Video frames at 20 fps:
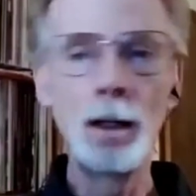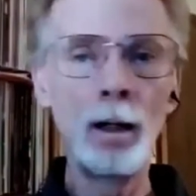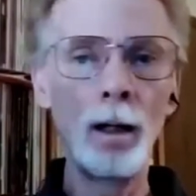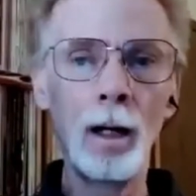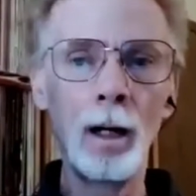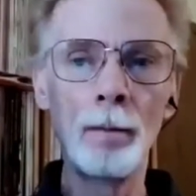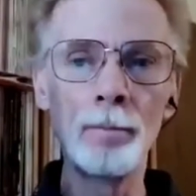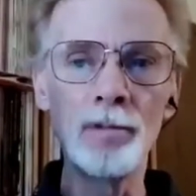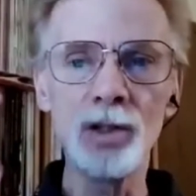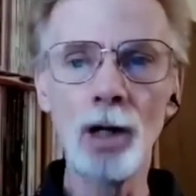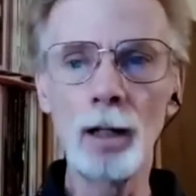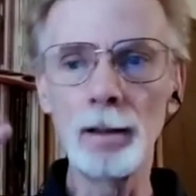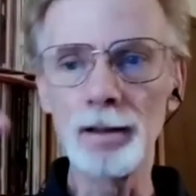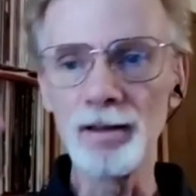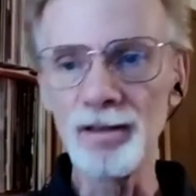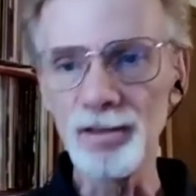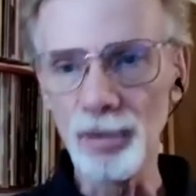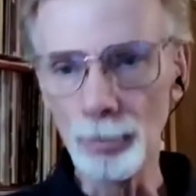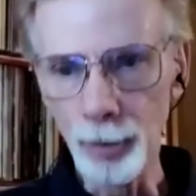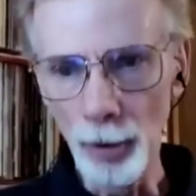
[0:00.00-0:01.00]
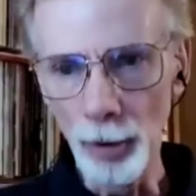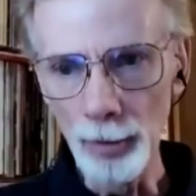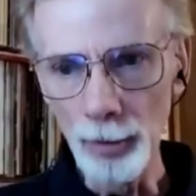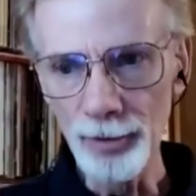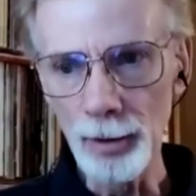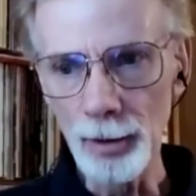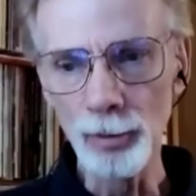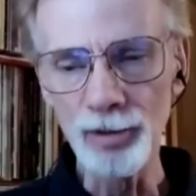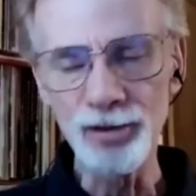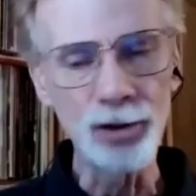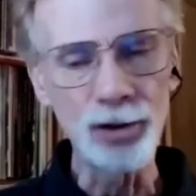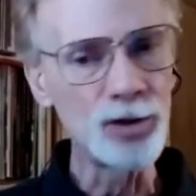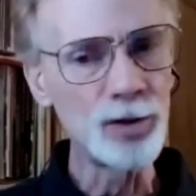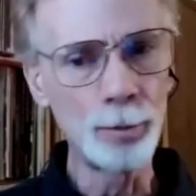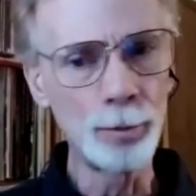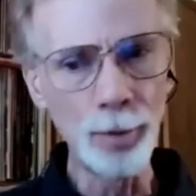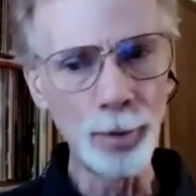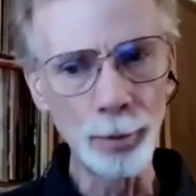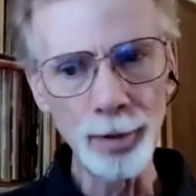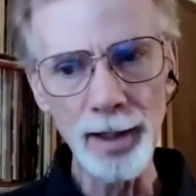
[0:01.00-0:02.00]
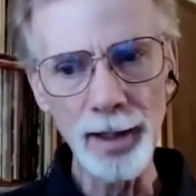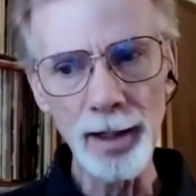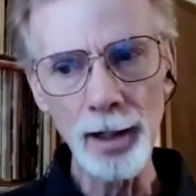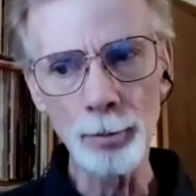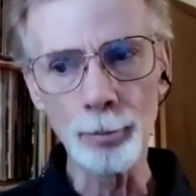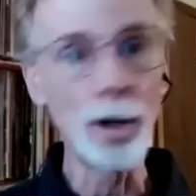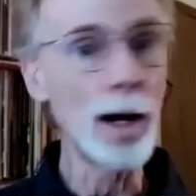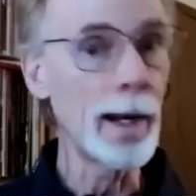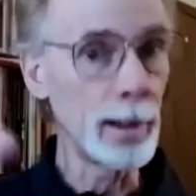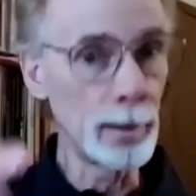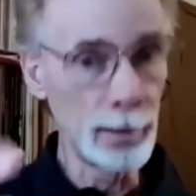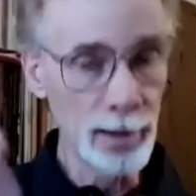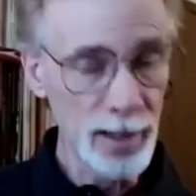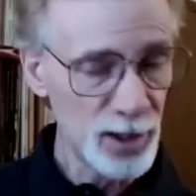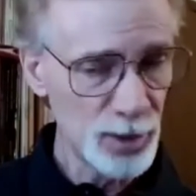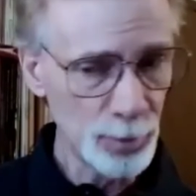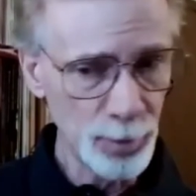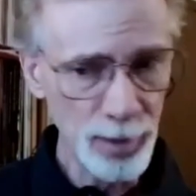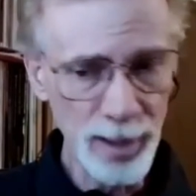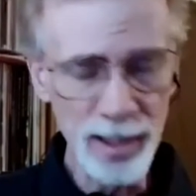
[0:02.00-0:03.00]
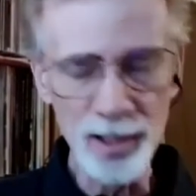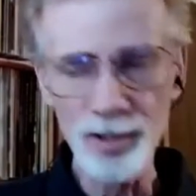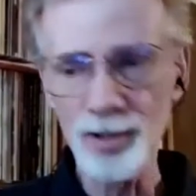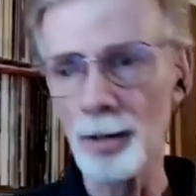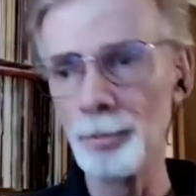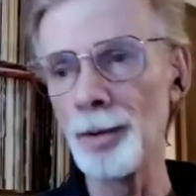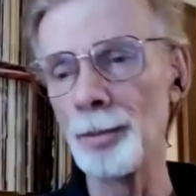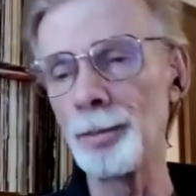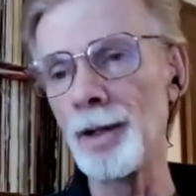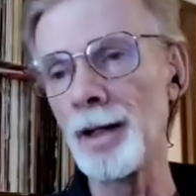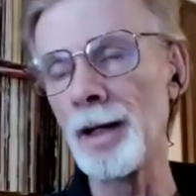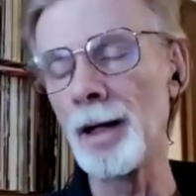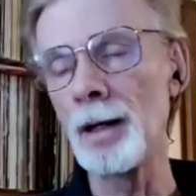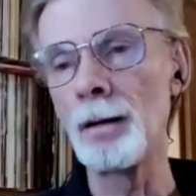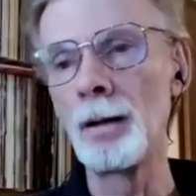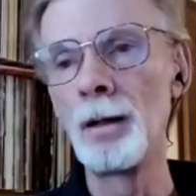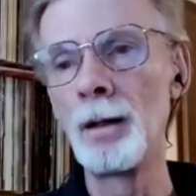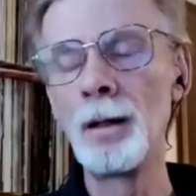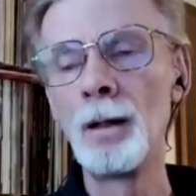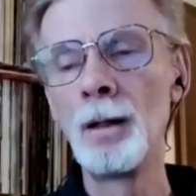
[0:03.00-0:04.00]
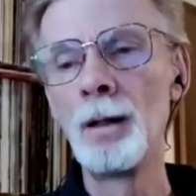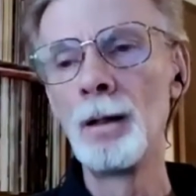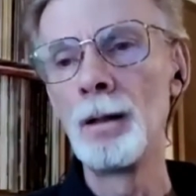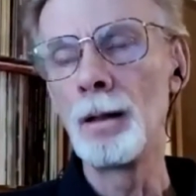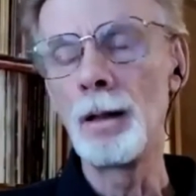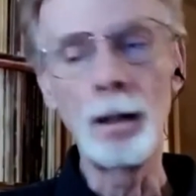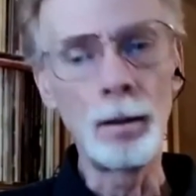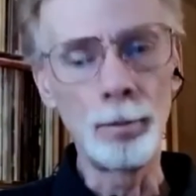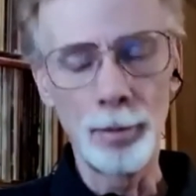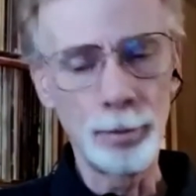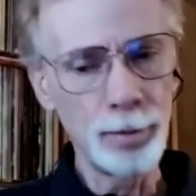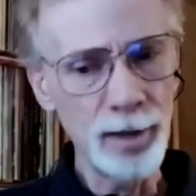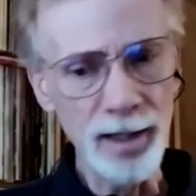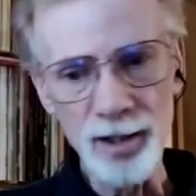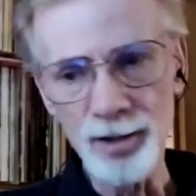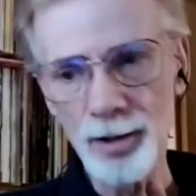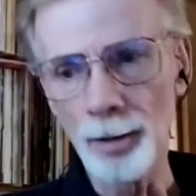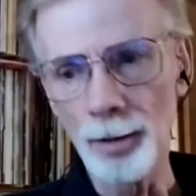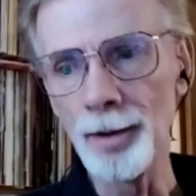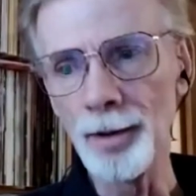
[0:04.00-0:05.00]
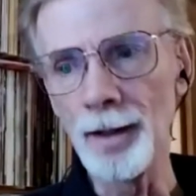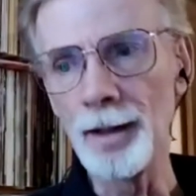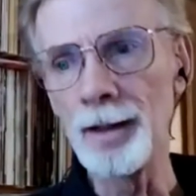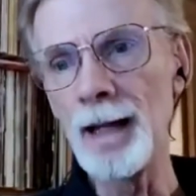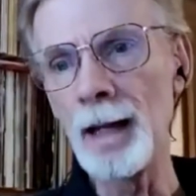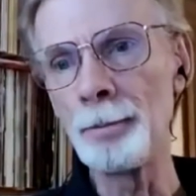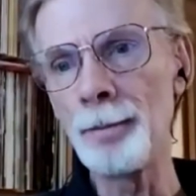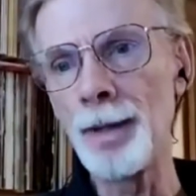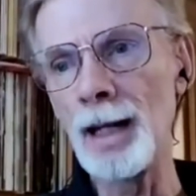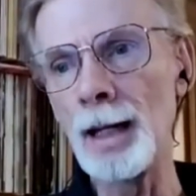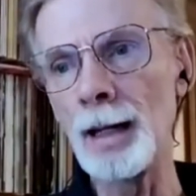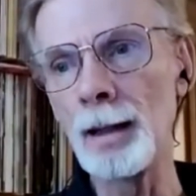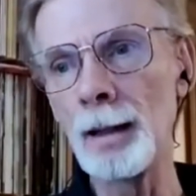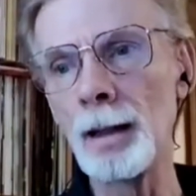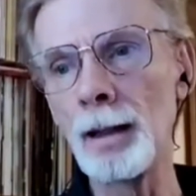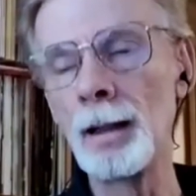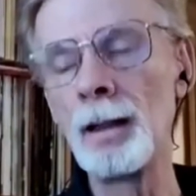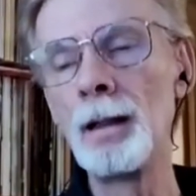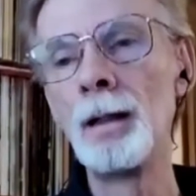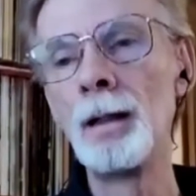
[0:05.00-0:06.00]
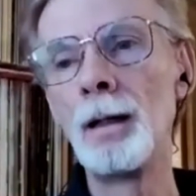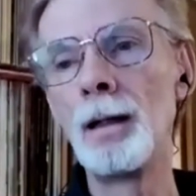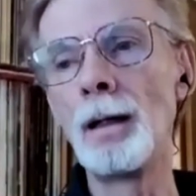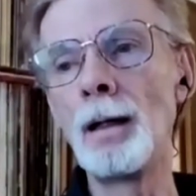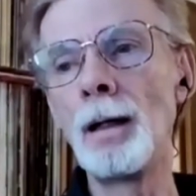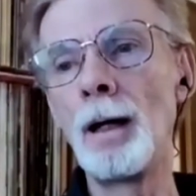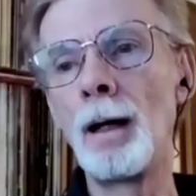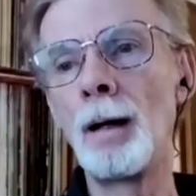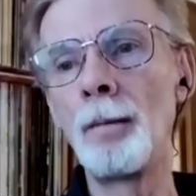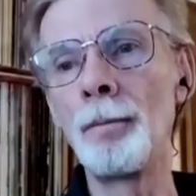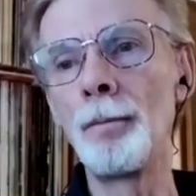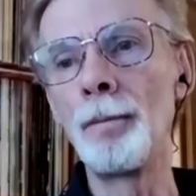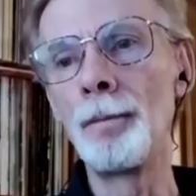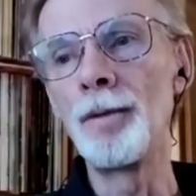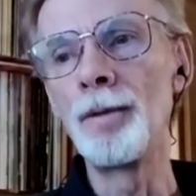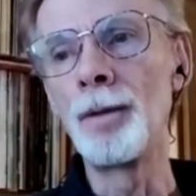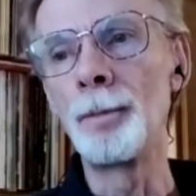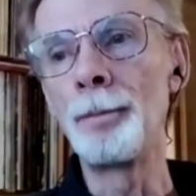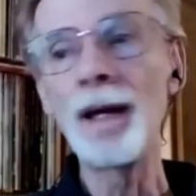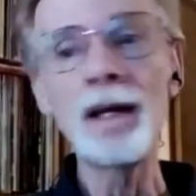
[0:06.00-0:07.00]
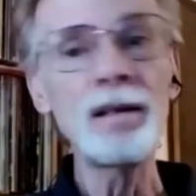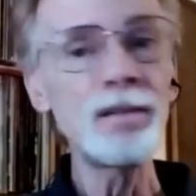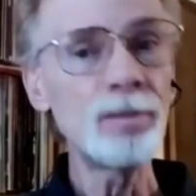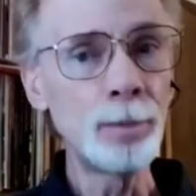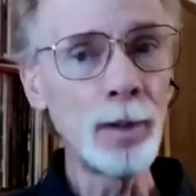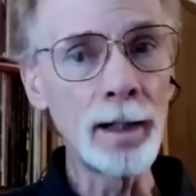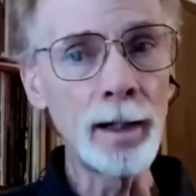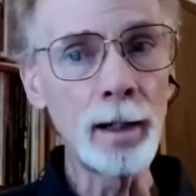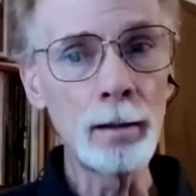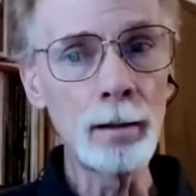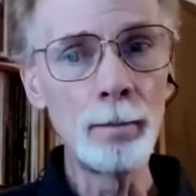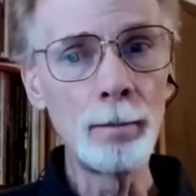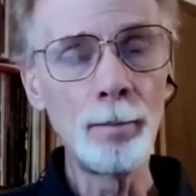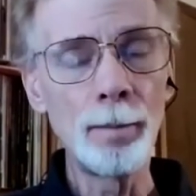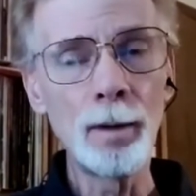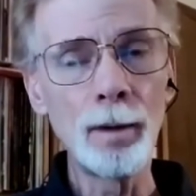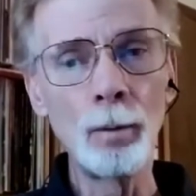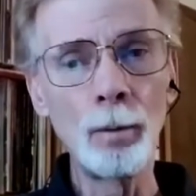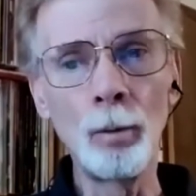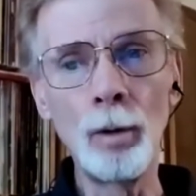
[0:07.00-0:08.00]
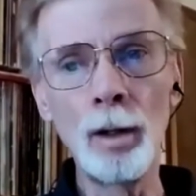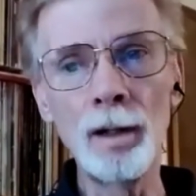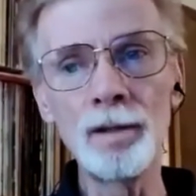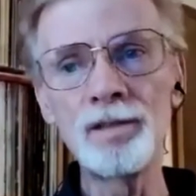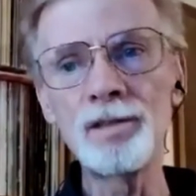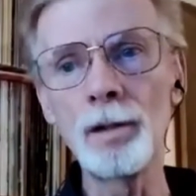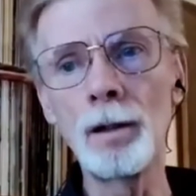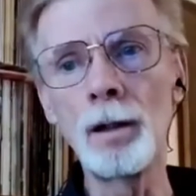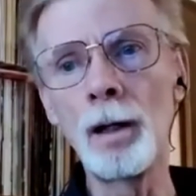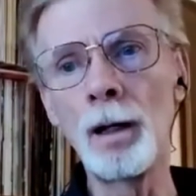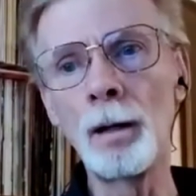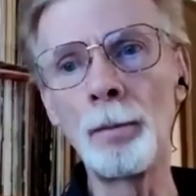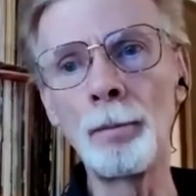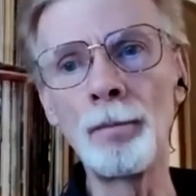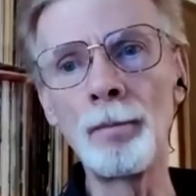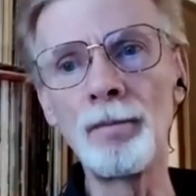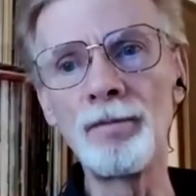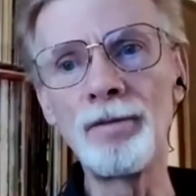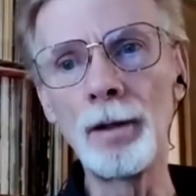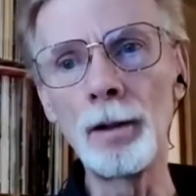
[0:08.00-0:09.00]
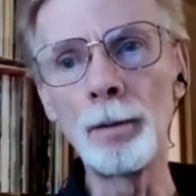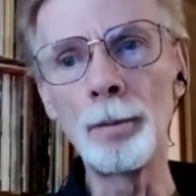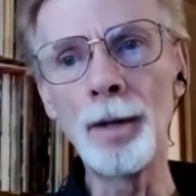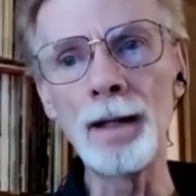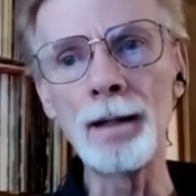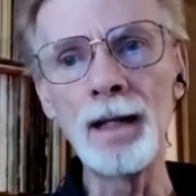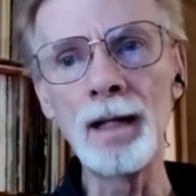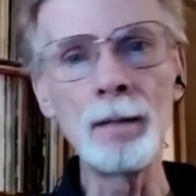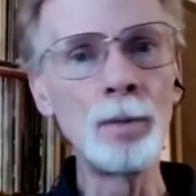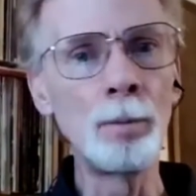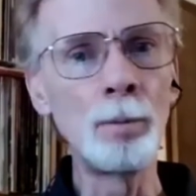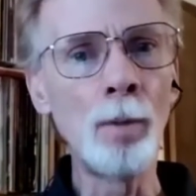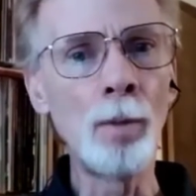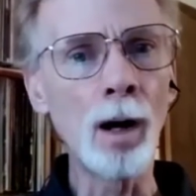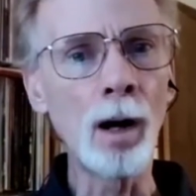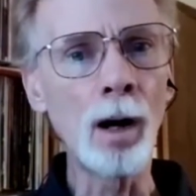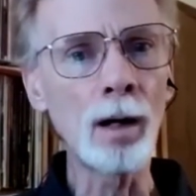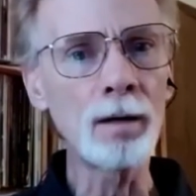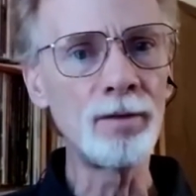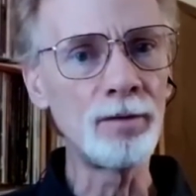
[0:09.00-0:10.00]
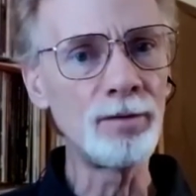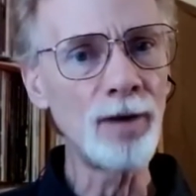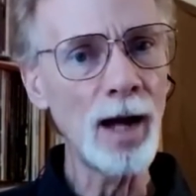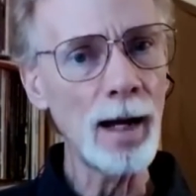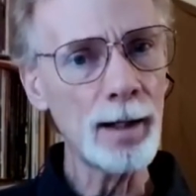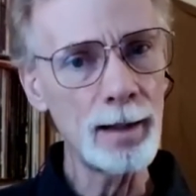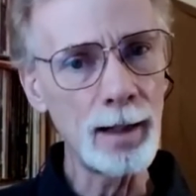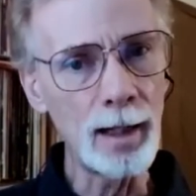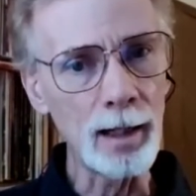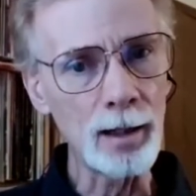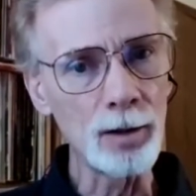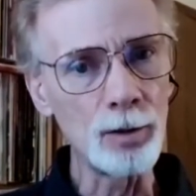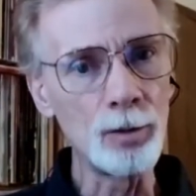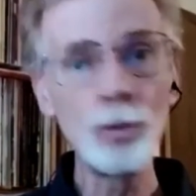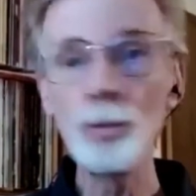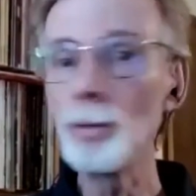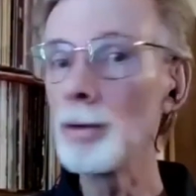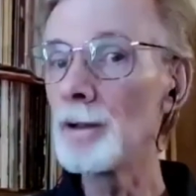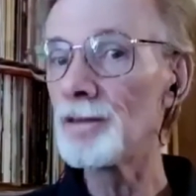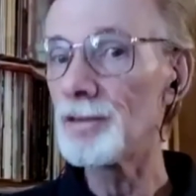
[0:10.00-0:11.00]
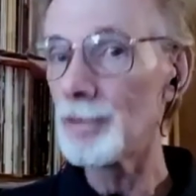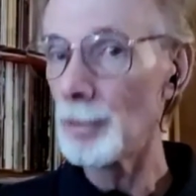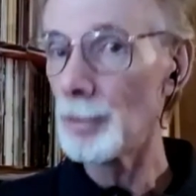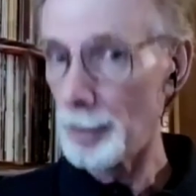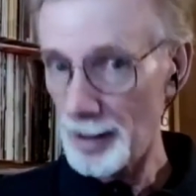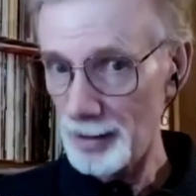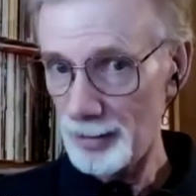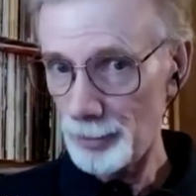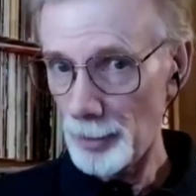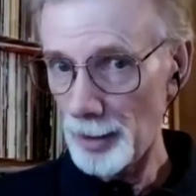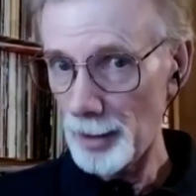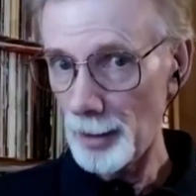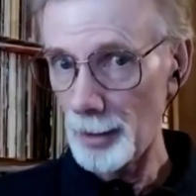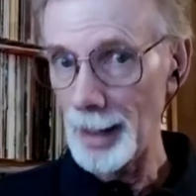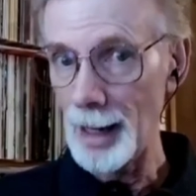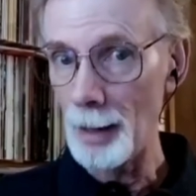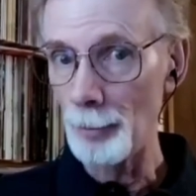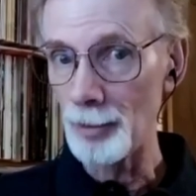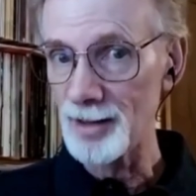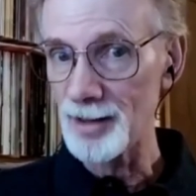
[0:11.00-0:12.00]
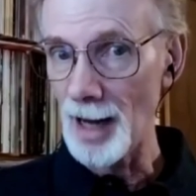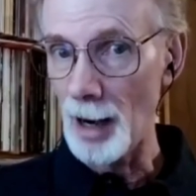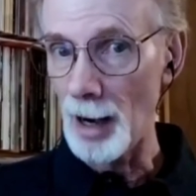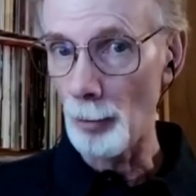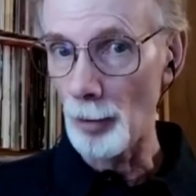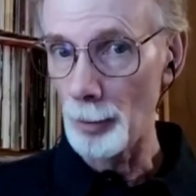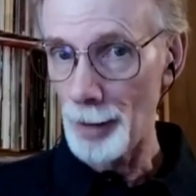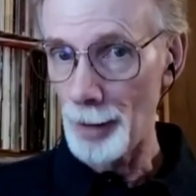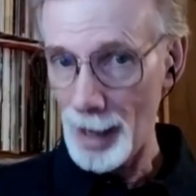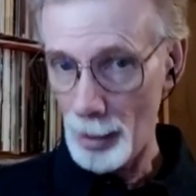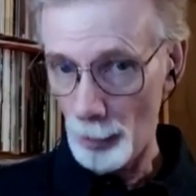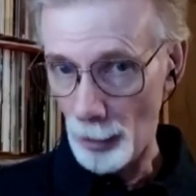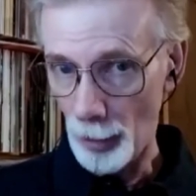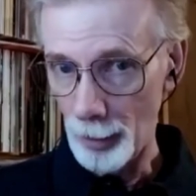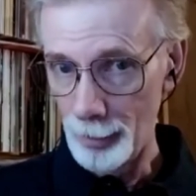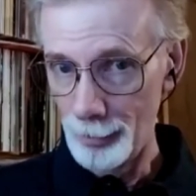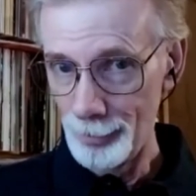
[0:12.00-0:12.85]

Charlie Sepulveda was the trumpet player. Brian Lynch played trumpet in that band. The bass player was a fellow by the name of Mark van Bakkenhagen, who is the bass player now with Tower of Power